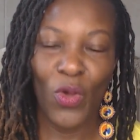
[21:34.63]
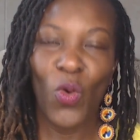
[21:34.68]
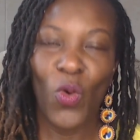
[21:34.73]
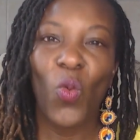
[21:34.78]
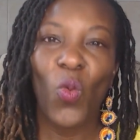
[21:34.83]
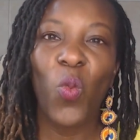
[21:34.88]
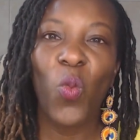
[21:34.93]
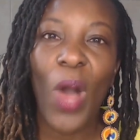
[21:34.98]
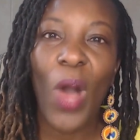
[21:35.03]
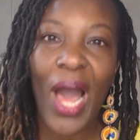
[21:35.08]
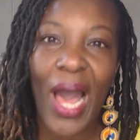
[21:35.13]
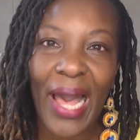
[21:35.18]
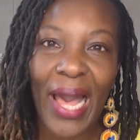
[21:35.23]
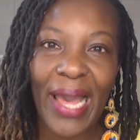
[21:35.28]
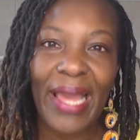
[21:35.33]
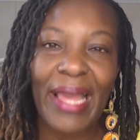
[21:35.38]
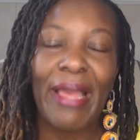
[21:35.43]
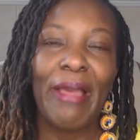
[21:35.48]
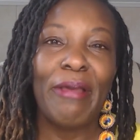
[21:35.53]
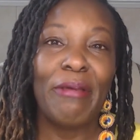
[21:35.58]

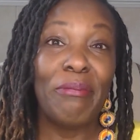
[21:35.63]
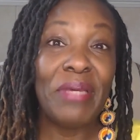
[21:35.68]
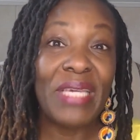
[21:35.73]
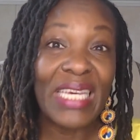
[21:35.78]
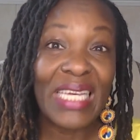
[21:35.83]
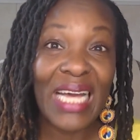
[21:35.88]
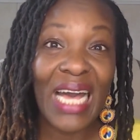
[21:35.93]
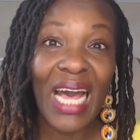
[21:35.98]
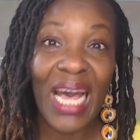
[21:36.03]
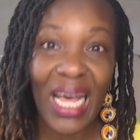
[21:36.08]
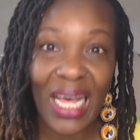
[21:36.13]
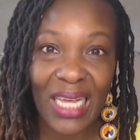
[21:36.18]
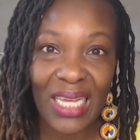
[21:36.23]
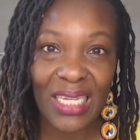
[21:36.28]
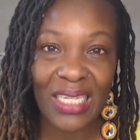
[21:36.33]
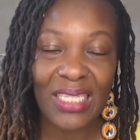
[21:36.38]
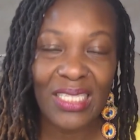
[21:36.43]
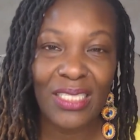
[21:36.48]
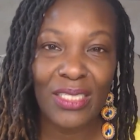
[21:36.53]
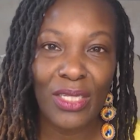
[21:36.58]
Why?
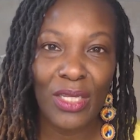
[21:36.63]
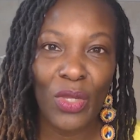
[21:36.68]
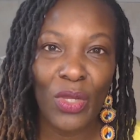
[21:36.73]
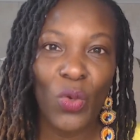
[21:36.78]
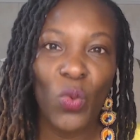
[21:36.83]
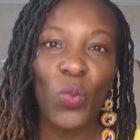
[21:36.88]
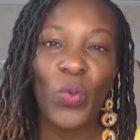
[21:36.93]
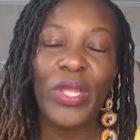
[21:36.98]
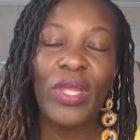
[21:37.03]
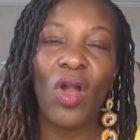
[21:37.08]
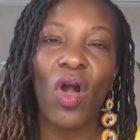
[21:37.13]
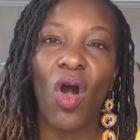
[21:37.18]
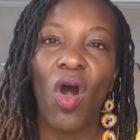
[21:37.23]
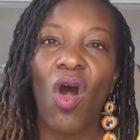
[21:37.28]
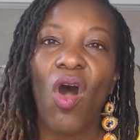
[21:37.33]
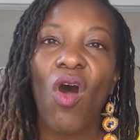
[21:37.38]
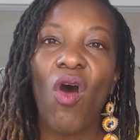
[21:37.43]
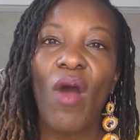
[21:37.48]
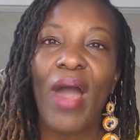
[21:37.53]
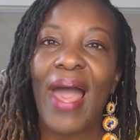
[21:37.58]
Because we
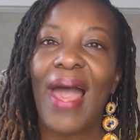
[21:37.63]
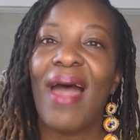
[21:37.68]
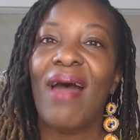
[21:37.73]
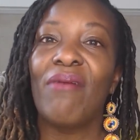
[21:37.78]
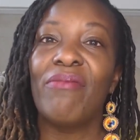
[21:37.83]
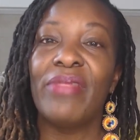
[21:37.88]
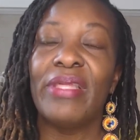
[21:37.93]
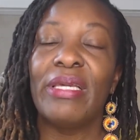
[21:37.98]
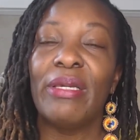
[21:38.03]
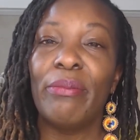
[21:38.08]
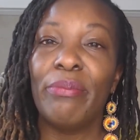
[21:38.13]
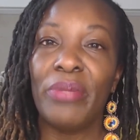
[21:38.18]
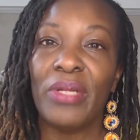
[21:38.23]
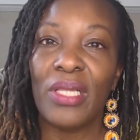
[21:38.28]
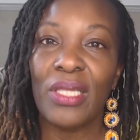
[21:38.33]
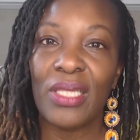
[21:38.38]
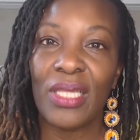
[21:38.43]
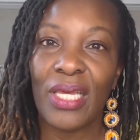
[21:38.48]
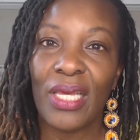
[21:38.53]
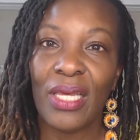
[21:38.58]
all have the
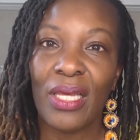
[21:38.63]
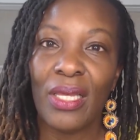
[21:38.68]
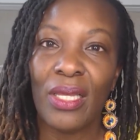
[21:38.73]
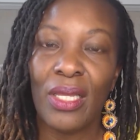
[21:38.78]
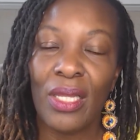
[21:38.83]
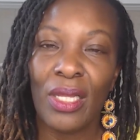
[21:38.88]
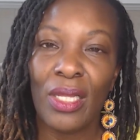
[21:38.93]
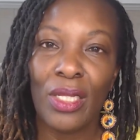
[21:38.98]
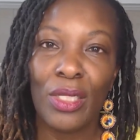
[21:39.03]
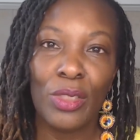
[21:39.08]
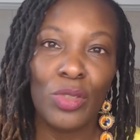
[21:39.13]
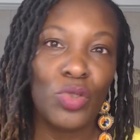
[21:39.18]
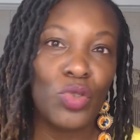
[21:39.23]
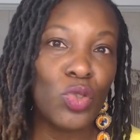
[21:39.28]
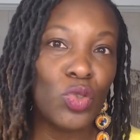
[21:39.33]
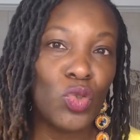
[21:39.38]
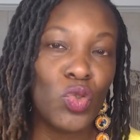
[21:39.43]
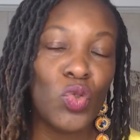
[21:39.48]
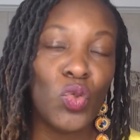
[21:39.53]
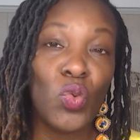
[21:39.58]
ability
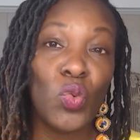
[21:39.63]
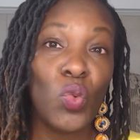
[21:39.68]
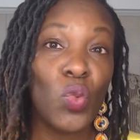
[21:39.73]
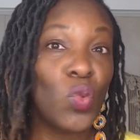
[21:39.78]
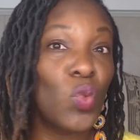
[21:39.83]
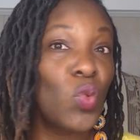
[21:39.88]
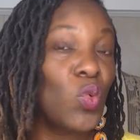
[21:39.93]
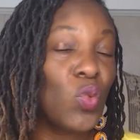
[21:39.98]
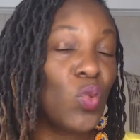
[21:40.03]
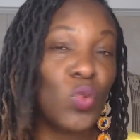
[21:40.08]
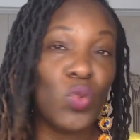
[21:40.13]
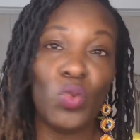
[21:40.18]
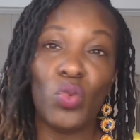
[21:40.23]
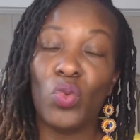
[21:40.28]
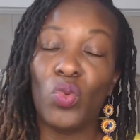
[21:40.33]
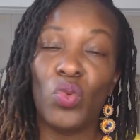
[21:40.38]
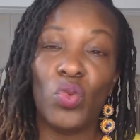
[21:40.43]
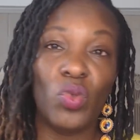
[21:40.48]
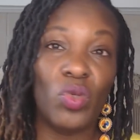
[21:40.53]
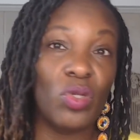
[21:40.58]
to do
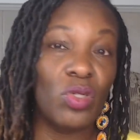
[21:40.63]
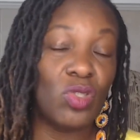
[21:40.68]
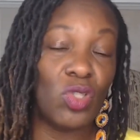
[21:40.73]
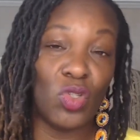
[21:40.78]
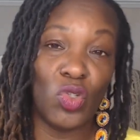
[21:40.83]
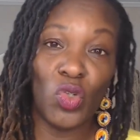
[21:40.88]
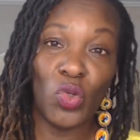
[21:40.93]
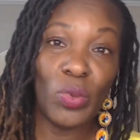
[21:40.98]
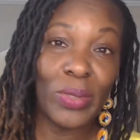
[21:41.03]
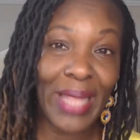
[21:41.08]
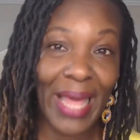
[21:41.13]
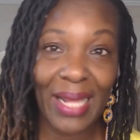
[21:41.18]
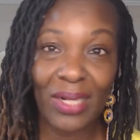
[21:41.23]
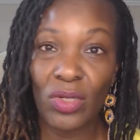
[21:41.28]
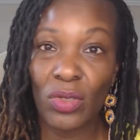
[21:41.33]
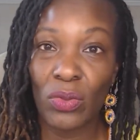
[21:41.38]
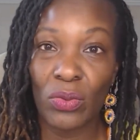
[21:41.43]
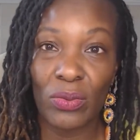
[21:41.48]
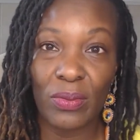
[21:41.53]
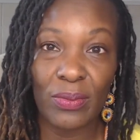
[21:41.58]
what I
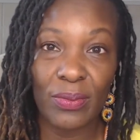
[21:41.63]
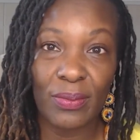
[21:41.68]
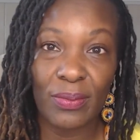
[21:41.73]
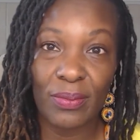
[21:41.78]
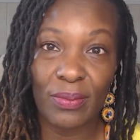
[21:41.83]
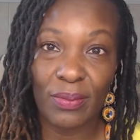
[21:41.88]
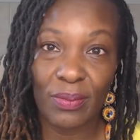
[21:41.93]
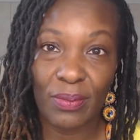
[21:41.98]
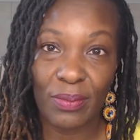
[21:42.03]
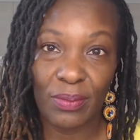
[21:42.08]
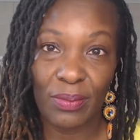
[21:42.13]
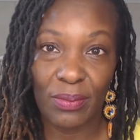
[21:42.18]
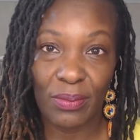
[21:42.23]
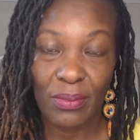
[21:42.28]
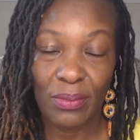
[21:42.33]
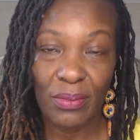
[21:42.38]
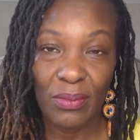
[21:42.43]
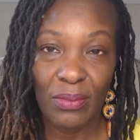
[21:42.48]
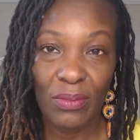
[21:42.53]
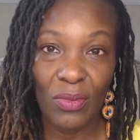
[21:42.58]
do.
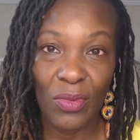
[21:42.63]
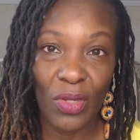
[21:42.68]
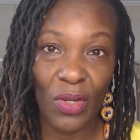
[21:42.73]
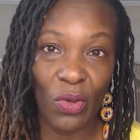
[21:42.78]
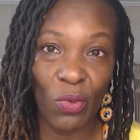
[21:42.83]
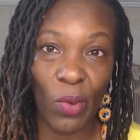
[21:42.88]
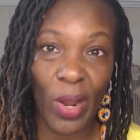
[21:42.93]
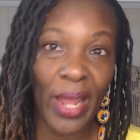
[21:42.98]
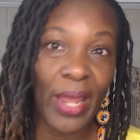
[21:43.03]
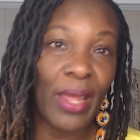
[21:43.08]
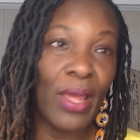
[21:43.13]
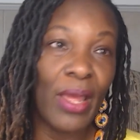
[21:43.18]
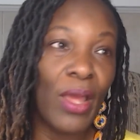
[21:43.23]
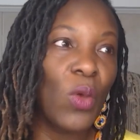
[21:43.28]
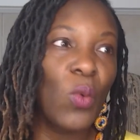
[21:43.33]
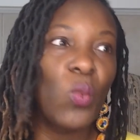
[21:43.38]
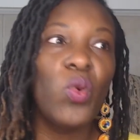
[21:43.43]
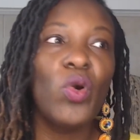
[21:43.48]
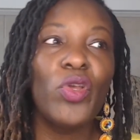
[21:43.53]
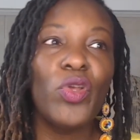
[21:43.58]
Right?
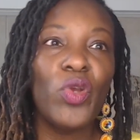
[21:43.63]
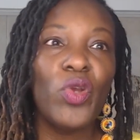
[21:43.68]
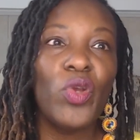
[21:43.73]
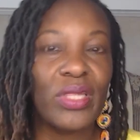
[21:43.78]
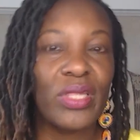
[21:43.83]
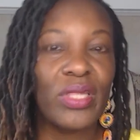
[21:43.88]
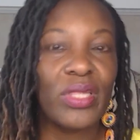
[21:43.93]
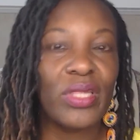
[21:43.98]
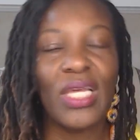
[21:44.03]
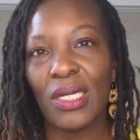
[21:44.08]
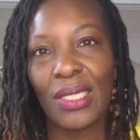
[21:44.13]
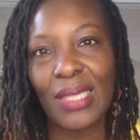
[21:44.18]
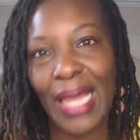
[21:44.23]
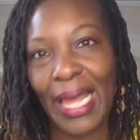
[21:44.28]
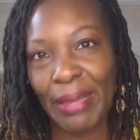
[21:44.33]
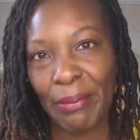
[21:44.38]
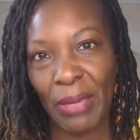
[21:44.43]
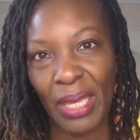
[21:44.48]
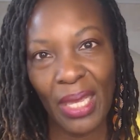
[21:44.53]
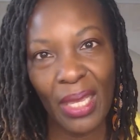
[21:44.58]
Will your thing look
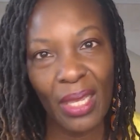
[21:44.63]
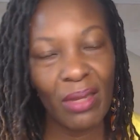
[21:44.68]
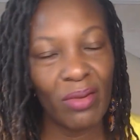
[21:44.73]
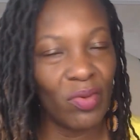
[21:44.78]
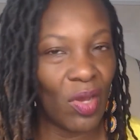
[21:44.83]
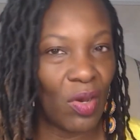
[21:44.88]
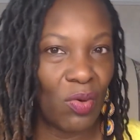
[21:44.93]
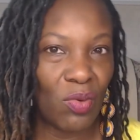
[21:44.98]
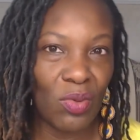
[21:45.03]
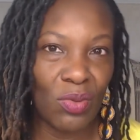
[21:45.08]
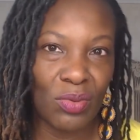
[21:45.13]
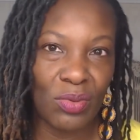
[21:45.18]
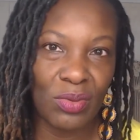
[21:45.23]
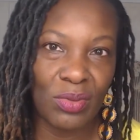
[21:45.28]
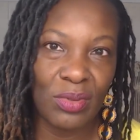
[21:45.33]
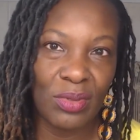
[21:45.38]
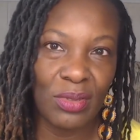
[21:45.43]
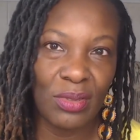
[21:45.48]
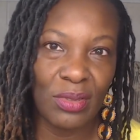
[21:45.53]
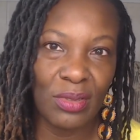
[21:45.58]
like me? No.
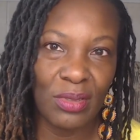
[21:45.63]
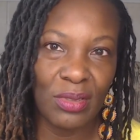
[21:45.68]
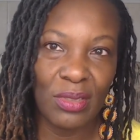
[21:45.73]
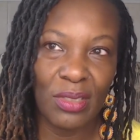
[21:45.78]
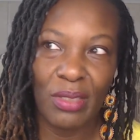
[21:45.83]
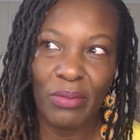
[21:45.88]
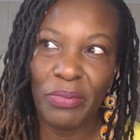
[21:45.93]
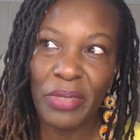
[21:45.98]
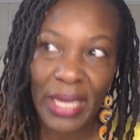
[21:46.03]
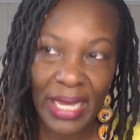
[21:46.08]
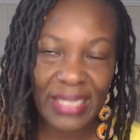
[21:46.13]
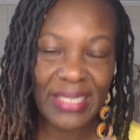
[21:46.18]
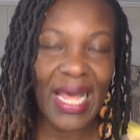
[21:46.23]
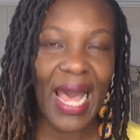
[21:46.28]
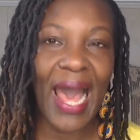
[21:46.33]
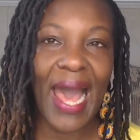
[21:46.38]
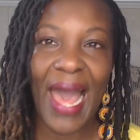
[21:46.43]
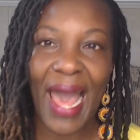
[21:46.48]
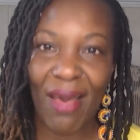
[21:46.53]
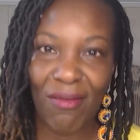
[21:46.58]
Because
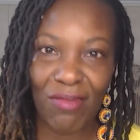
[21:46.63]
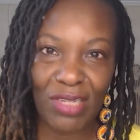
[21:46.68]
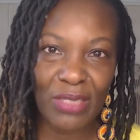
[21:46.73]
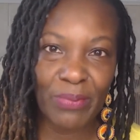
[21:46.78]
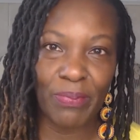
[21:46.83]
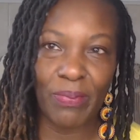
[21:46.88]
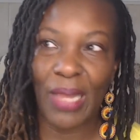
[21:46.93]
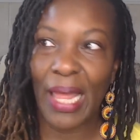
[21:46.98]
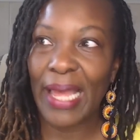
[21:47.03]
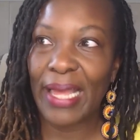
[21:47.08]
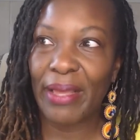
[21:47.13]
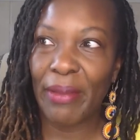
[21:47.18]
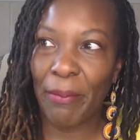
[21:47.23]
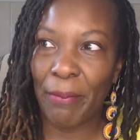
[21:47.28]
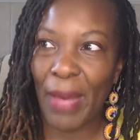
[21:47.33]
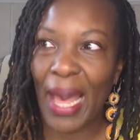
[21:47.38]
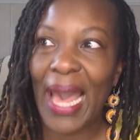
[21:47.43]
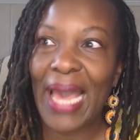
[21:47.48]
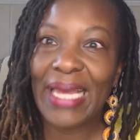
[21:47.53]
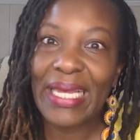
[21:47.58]
I have like
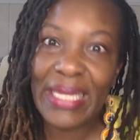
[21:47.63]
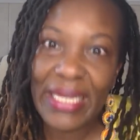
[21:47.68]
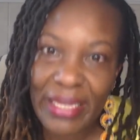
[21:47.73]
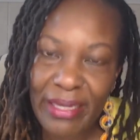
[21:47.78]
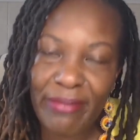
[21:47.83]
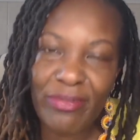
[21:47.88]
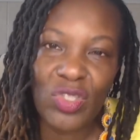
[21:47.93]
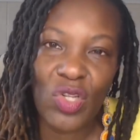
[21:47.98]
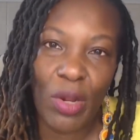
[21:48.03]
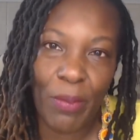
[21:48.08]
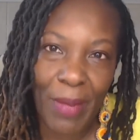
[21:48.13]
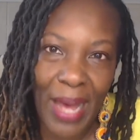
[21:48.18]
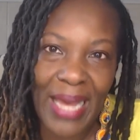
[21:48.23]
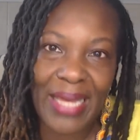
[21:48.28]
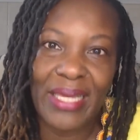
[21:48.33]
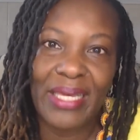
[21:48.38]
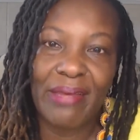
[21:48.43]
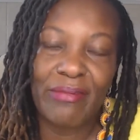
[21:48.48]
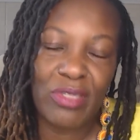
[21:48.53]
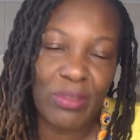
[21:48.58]
my gifts are my
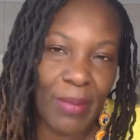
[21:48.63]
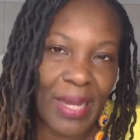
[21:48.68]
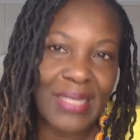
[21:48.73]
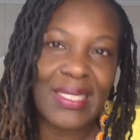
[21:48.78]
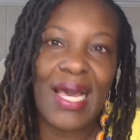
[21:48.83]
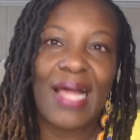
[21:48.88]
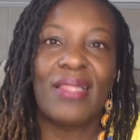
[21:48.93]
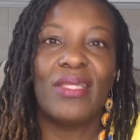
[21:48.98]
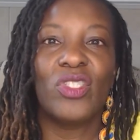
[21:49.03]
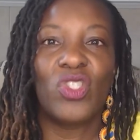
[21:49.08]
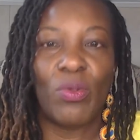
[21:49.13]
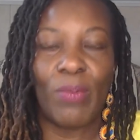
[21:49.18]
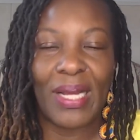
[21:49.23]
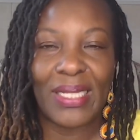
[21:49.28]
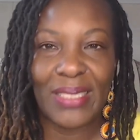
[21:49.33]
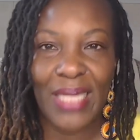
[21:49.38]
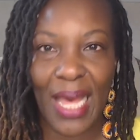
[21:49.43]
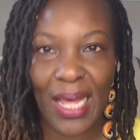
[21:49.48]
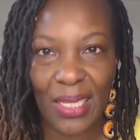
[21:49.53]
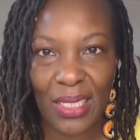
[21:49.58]
gifts and my talents are
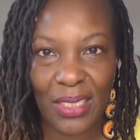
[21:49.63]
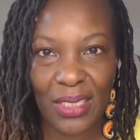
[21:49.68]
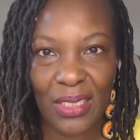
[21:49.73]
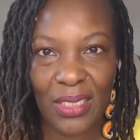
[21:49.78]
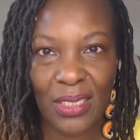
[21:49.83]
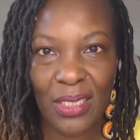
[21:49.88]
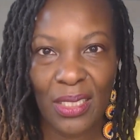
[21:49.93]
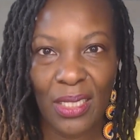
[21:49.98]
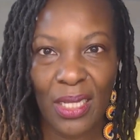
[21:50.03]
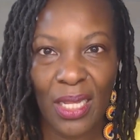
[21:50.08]
my talents.